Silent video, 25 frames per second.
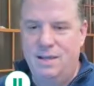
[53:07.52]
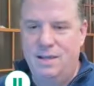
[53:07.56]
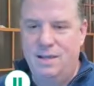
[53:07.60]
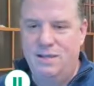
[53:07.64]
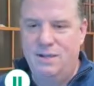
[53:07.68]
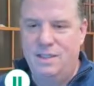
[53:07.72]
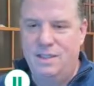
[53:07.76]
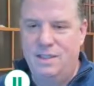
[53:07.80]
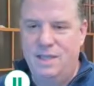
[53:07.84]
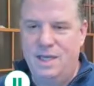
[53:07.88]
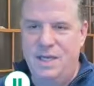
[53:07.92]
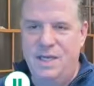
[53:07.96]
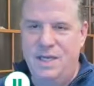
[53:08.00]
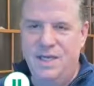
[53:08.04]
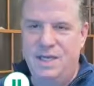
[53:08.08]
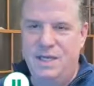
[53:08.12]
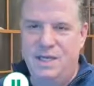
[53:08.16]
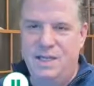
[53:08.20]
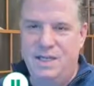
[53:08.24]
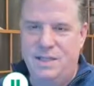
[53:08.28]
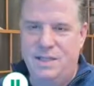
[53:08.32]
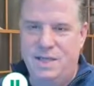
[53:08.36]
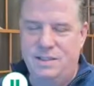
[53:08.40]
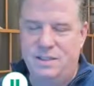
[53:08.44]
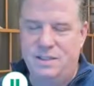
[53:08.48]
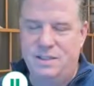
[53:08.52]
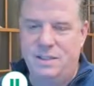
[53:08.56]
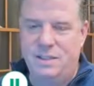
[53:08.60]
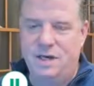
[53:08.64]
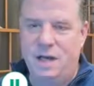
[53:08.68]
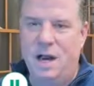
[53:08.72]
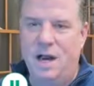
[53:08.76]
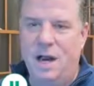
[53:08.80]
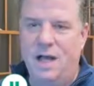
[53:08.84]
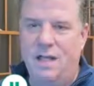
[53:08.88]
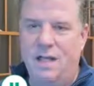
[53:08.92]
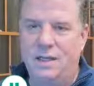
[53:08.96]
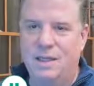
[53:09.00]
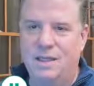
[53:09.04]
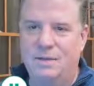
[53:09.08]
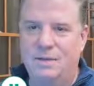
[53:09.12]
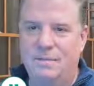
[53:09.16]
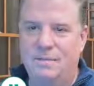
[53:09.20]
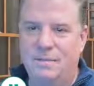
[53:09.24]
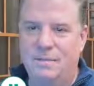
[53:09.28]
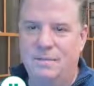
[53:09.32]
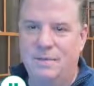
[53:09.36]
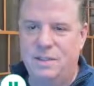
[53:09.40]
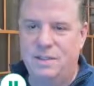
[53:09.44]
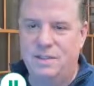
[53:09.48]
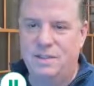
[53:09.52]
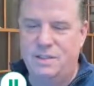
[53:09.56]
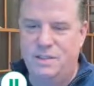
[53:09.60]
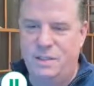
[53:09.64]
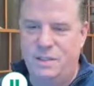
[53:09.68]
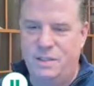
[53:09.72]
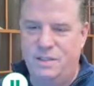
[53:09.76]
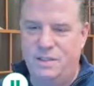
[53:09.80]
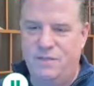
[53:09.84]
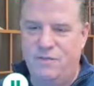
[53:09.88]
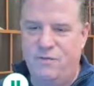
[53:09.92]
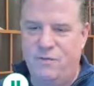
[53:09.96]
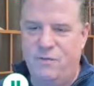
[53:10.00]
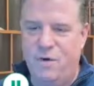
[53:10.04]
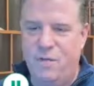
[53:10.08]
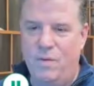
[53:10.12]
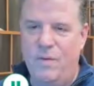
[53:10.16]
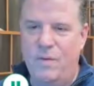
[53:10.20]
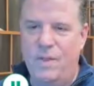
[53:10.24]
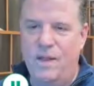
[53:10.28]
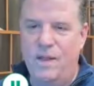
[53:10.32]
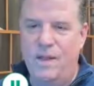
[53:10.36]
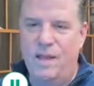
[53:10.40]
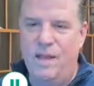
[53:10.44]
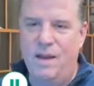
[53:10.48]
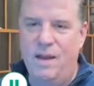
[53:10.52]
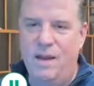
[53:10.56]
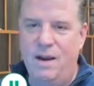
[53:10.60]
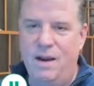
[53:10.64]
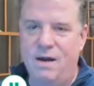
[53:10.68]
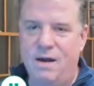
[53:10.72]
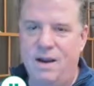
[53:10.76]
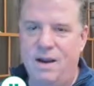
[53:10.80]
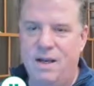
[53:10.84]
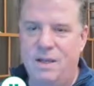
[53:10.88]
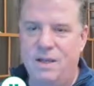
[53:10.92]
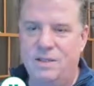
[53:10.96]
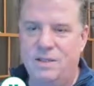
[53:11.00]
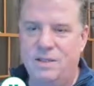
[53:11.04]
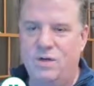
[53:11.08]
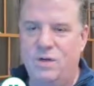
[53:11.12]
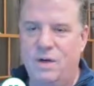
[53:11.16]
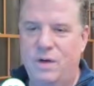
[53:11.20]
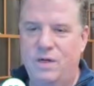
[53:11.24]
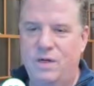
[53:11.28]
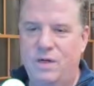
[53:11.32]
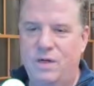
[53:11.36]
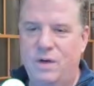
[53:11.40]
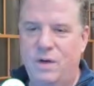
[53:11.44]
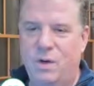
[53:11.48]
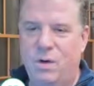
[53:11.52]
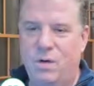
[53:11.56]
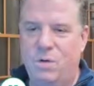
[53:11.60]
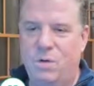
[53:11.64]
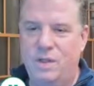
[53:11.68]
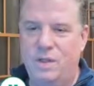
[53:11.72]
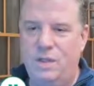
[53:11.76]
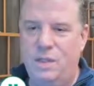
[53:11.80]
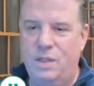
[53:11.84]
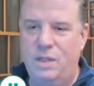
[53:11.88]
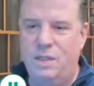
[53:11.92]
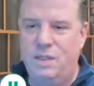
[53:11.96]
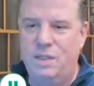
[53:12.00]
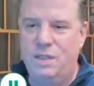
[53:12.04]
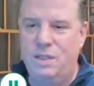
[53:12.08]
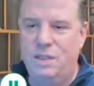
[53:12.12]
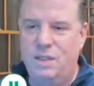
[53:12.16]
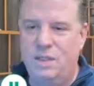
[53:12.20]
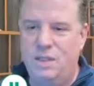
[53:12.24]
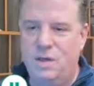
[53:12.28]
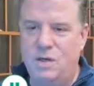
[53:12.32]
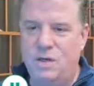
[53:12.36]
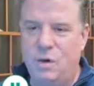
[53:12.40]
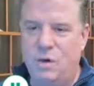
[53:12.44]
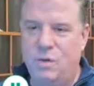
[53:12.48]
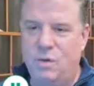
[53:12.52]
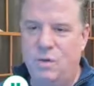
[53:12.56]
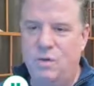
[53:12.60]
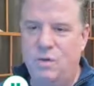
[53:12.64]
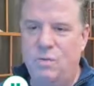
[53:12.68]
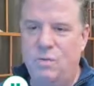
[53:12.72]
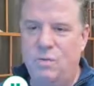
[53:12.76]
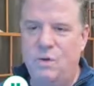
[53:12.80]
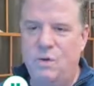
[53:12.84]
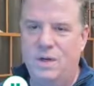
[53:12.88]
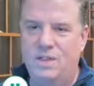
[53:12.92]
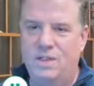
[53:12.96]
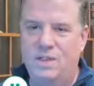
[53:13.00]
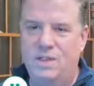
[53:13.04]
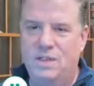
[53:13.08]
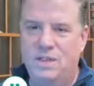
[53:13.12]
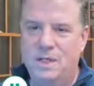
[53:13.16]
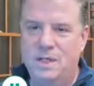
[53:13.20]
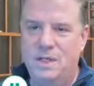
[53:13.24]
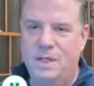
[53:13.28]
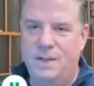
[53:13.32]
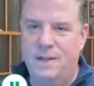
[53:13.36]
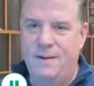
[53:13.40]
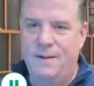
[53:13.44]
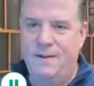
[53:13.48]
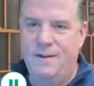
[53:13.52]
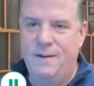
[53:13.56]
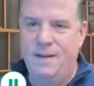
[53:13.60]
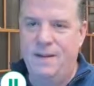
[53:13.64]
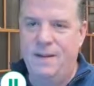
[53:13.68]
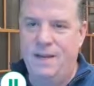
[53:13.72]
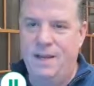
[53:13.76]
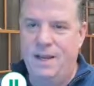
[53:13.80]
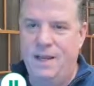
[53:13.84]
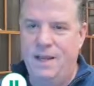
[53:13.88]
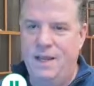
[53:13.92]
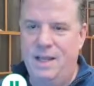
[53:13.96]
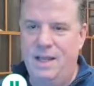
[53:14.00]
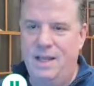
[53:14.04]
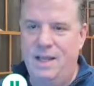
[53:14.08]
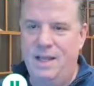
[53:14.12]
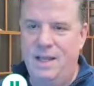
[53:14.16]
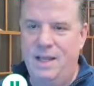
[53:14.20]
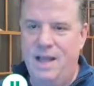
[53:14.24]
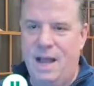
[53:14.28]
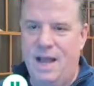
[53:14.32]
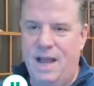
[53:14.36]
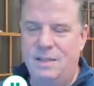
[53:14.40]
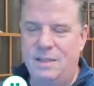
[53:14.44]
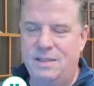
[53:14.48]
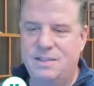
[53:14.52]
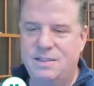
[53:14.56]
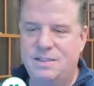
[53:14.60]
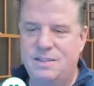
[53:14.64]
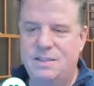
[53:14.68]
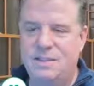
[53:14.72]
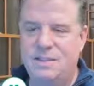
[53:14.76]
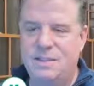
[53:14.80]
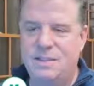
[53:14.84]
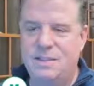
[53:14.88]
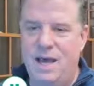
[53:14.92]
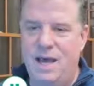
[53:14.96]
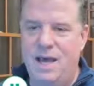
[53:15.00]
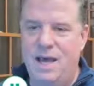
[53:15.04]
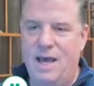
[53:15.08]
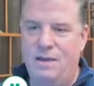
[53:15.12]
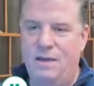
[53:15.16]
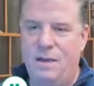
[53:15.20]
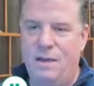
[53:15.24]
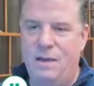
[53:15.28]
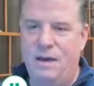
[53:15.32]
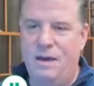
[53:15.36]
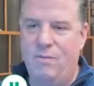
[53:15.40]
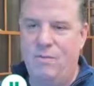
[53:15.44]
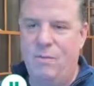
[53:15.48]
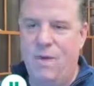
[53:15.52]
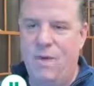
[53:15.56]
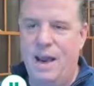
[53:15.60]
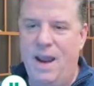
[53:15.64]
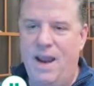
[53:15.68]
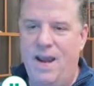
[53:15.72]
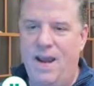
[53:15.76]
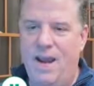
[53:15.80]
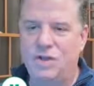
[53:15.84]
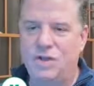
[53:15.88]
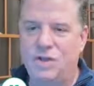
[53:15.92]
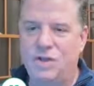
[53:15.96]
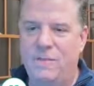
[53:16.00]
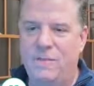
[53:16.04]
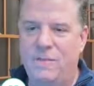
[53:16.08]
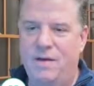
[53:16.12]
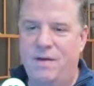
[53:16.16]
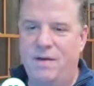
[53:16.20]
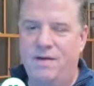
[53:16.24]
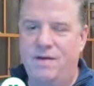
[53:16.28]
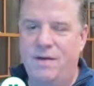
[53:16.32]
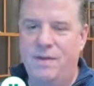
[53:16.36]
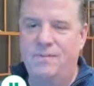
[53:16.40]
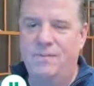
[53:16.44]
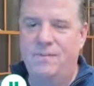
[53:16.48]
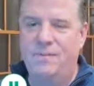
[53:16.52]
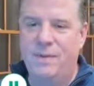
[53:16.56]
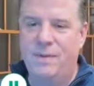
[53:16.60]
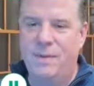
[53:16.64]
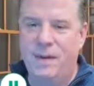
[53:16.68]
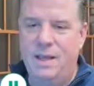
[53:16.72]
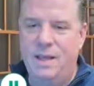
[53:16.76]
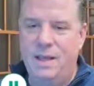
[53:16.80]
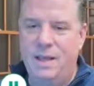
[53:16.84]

you'll see that this column, this formula here is going to only total what's in that range above it.